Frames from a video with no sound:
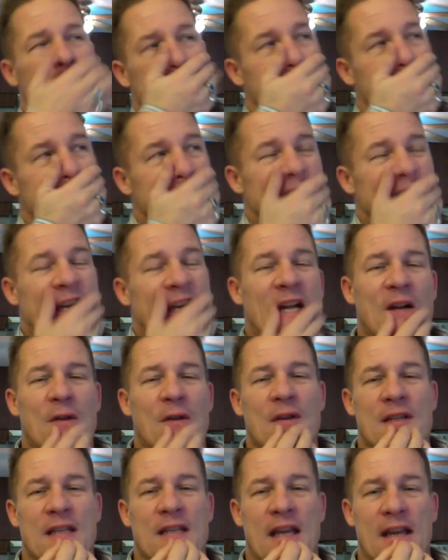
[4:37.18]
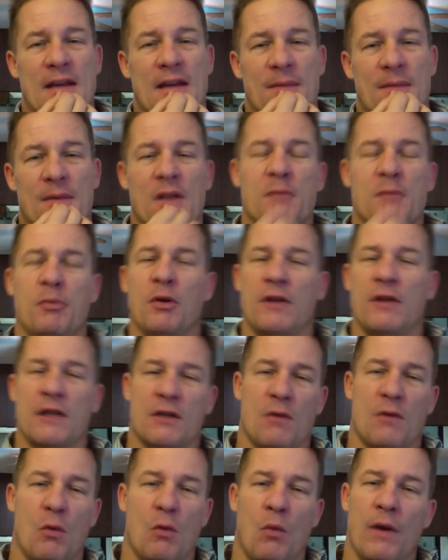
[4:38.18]
right, how do I say it? Let's put it
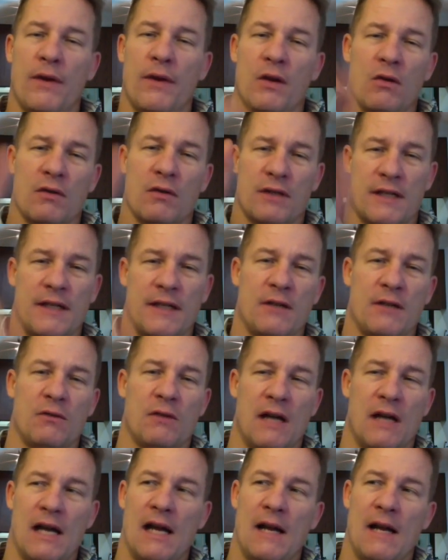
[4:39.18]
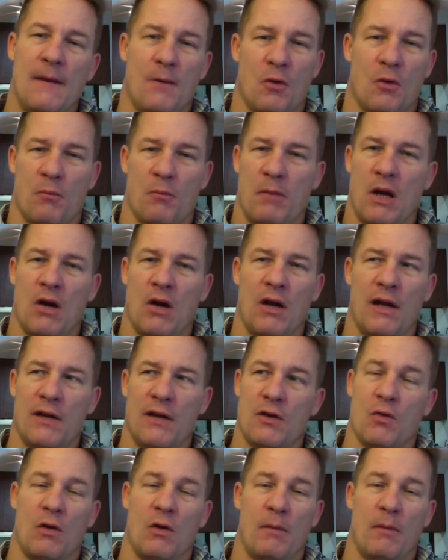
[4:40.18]
this way. Whether you're a single guy or married and
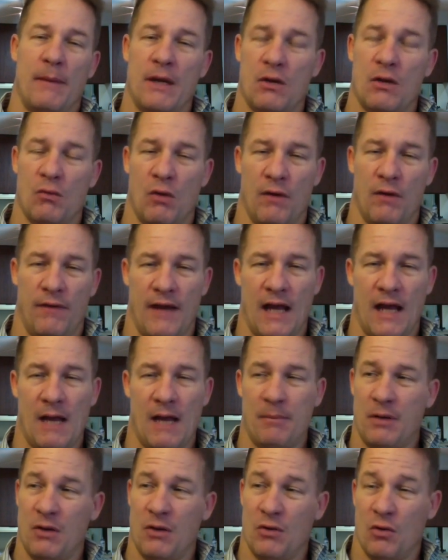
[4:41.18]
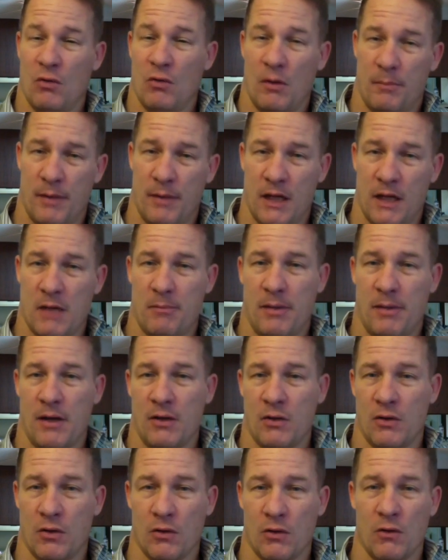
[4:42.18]
you want to make your wife happy or you want to pick up on
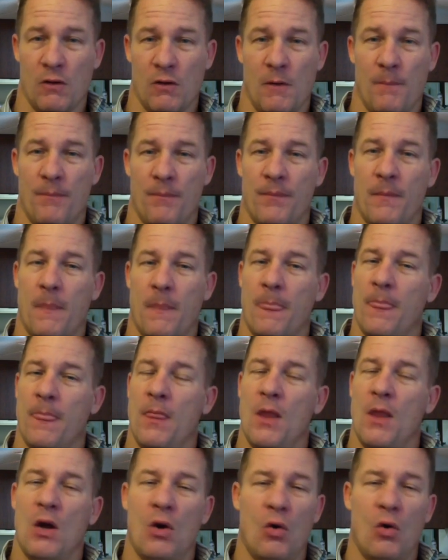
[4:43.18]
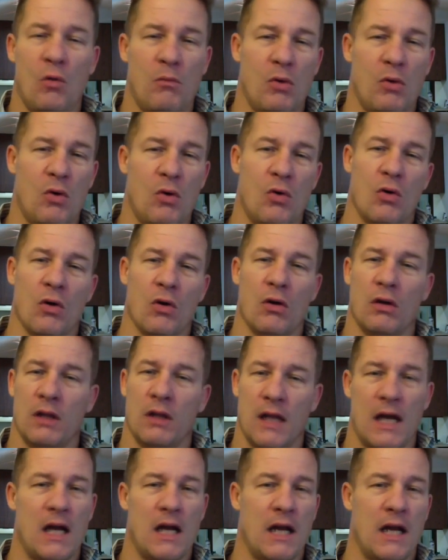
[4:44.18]
a girl, no more
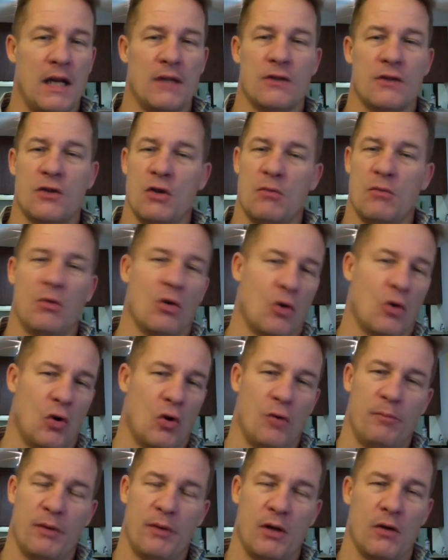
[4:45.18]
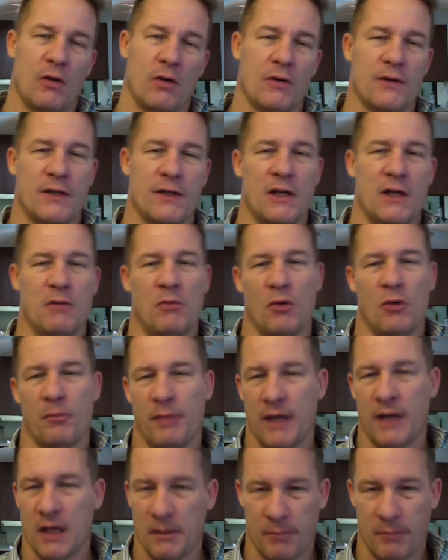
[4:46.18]
lines, no more openers, no more
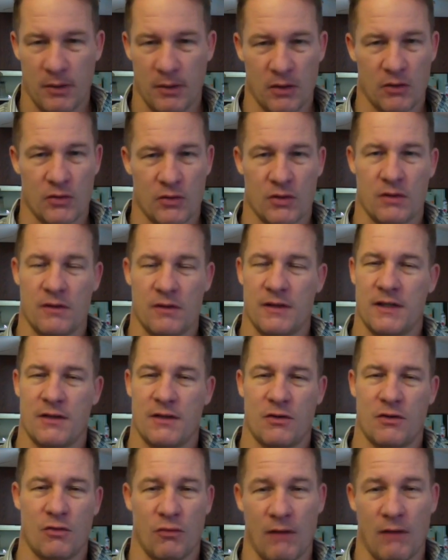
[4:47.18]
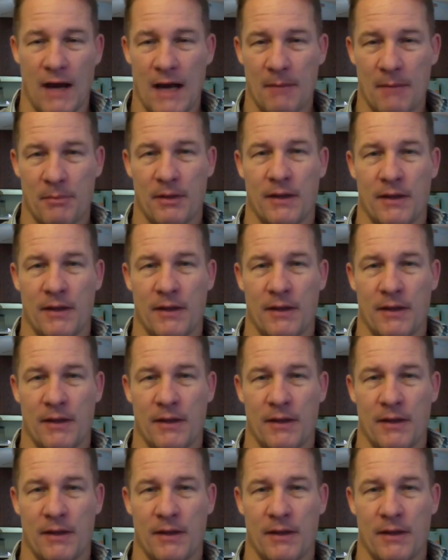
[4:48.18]
pickup artist crap,